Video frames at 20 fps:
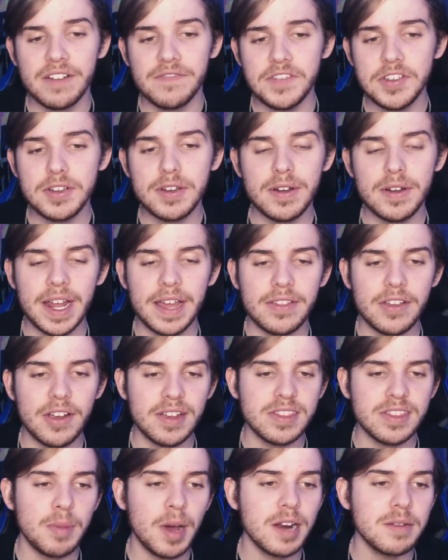If you go down there
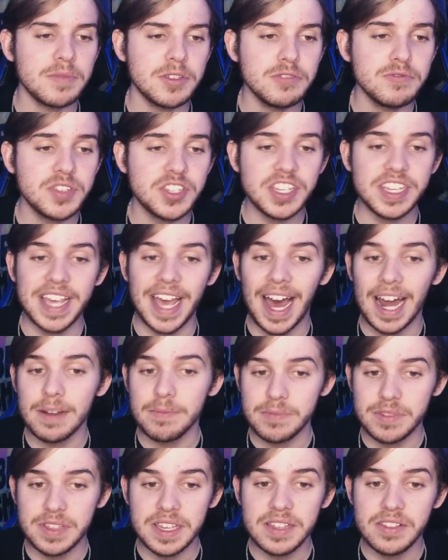at the bottom, you see
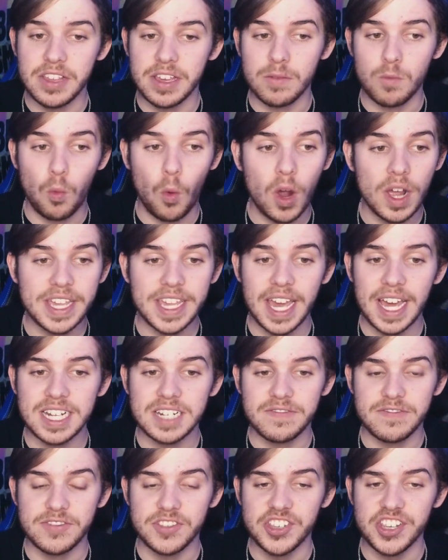Adam Thielen, one catch
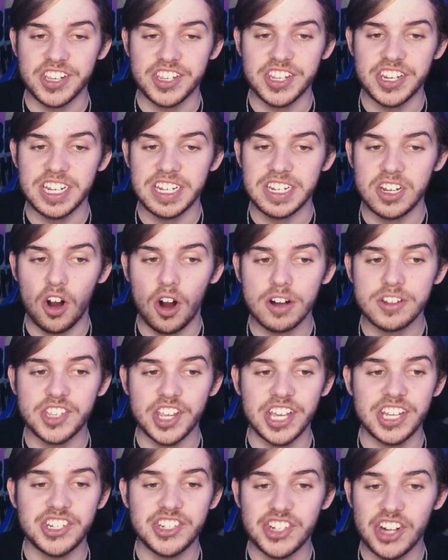for 16 yards,
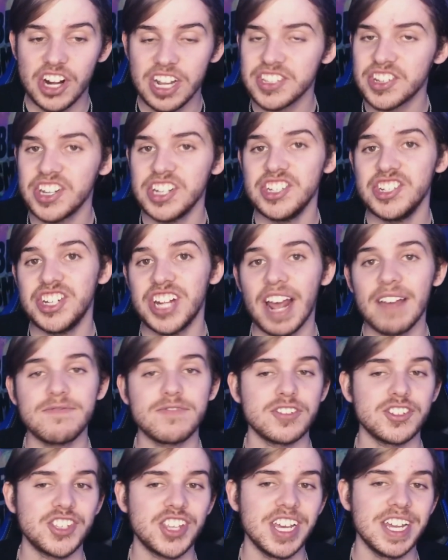and Justin
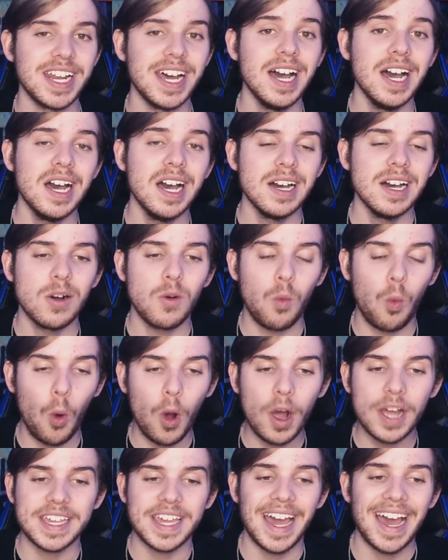Jefferson,
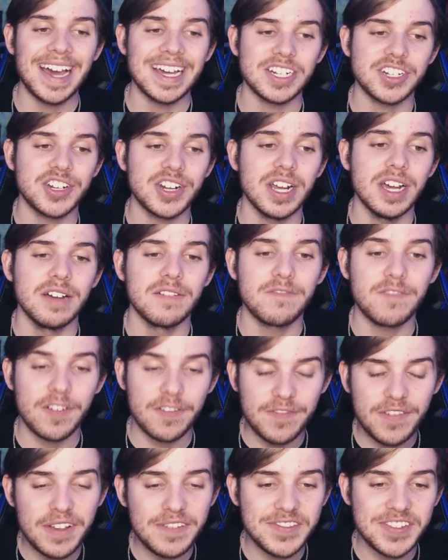one catch for
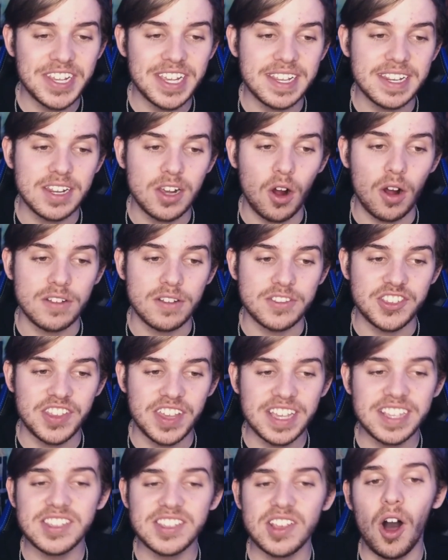15 yards.
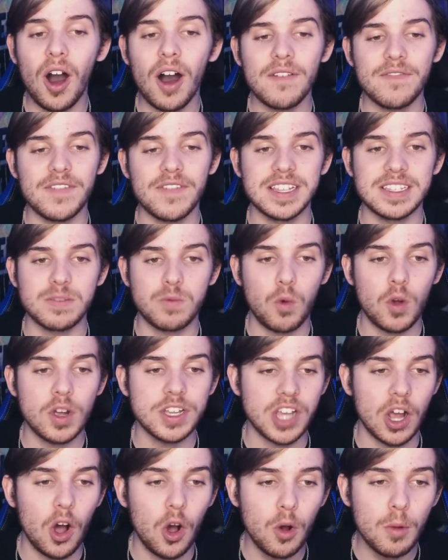This offense
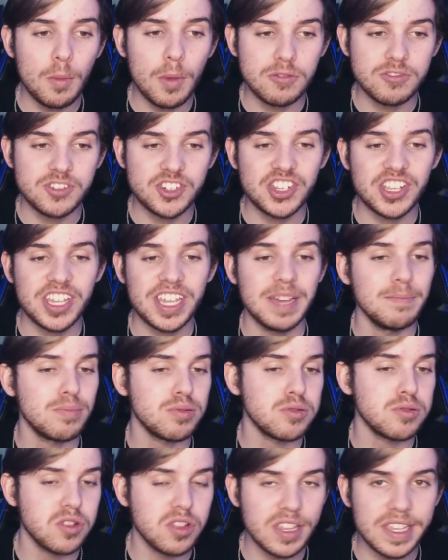was almost
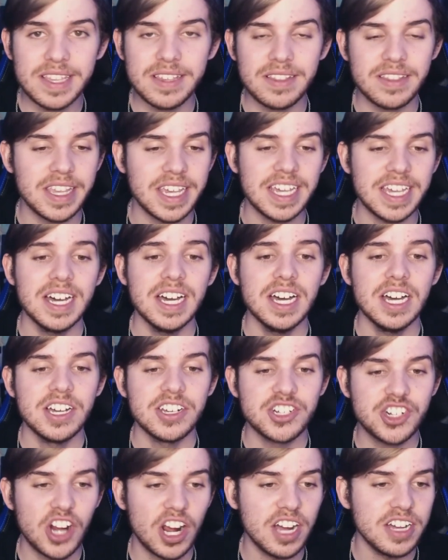completely
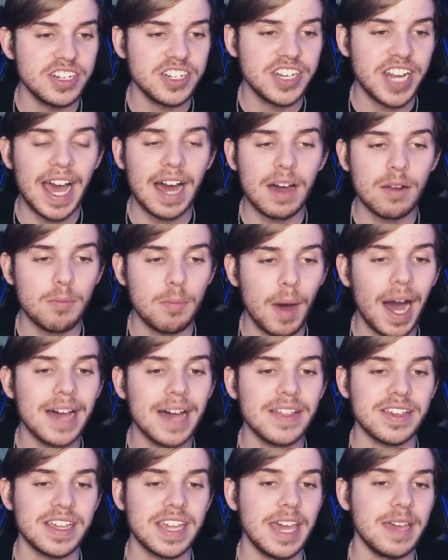shut down by
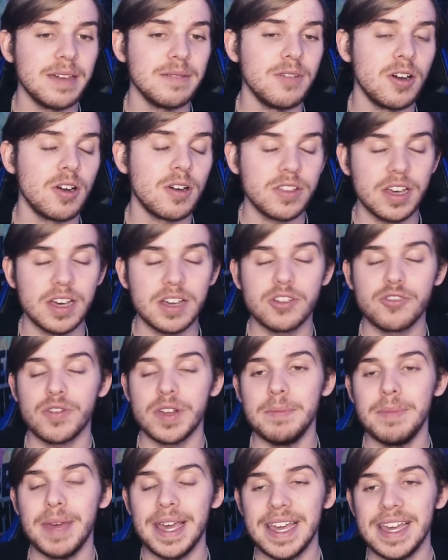the game or the
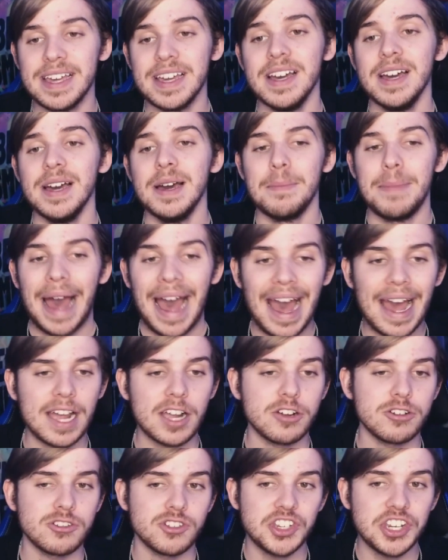Green Bay
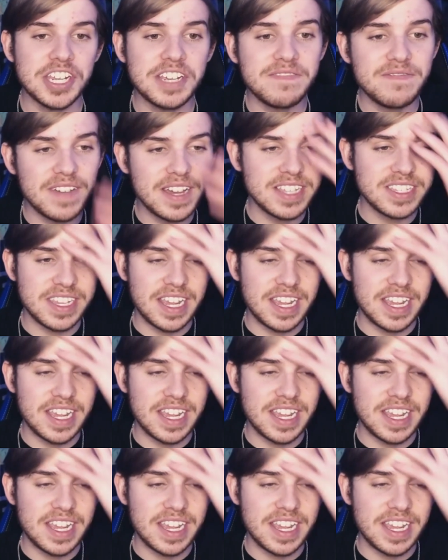Packers defense.